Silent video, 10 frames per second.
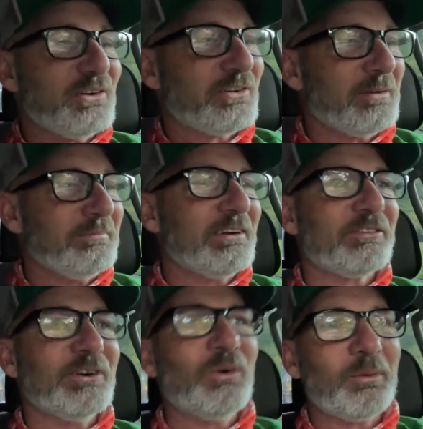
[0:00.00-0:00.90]
I do something
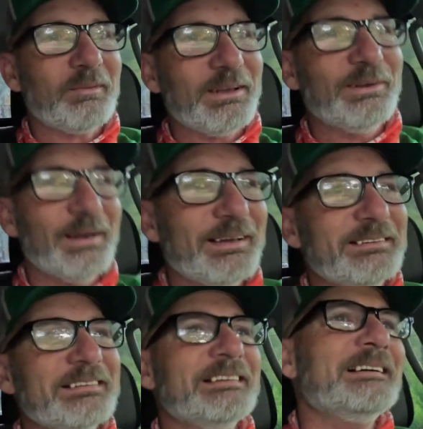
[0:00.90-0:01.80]
different normally, you know.
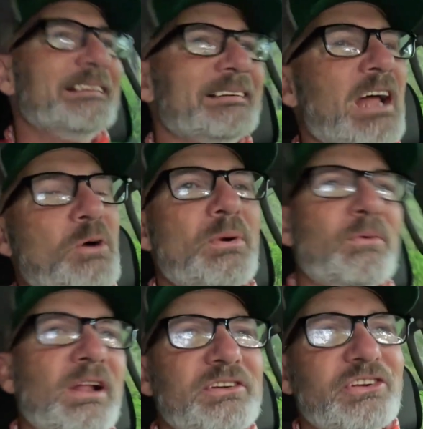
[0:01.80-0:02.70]
No, but
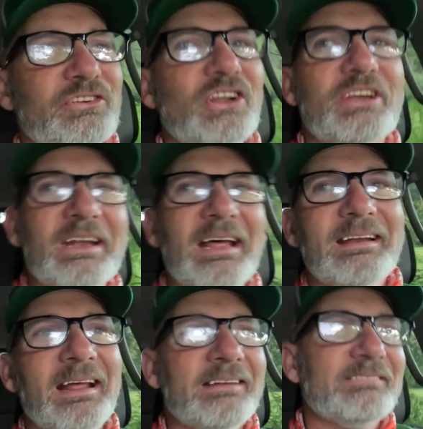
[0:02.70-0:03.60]
really just looking
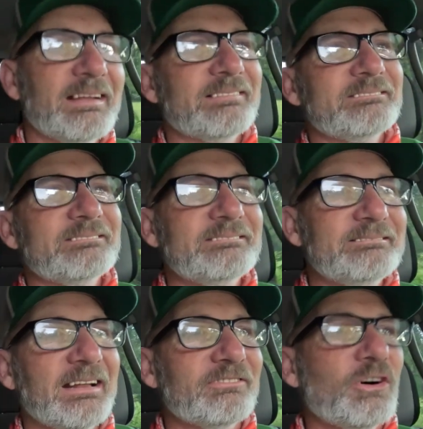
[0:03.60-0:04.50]
at, at, at